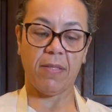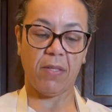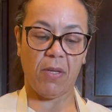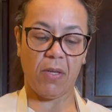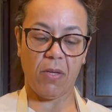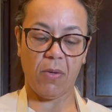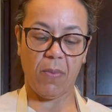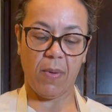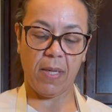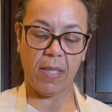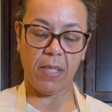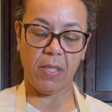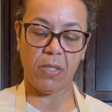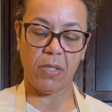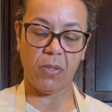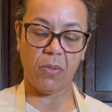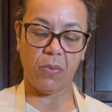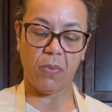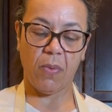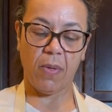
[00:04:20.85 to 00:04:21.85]
So you want to
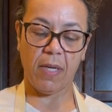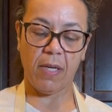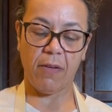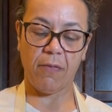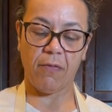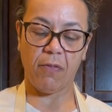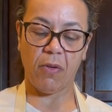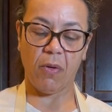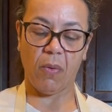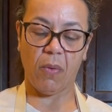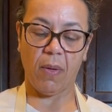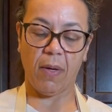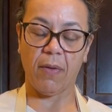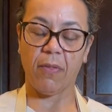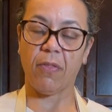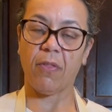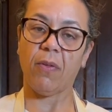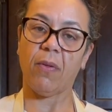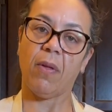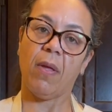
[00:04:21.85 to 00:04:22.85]
do one of your,
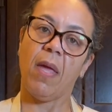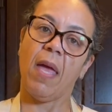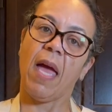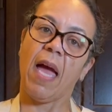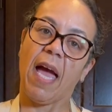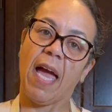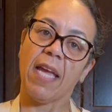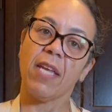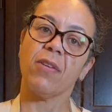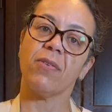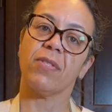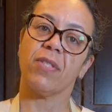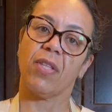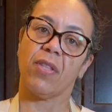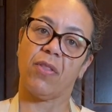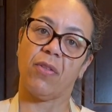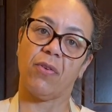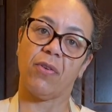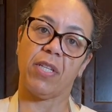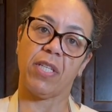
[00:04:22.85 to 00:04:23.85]
I use the
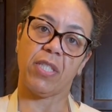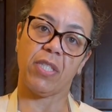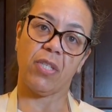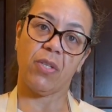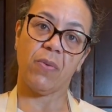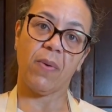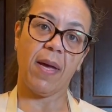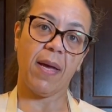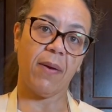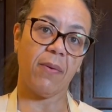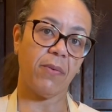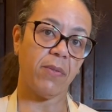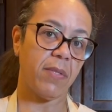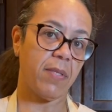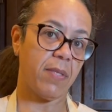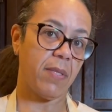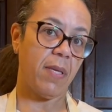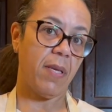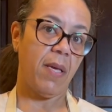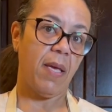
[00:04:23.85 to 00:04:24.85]
32 ounce.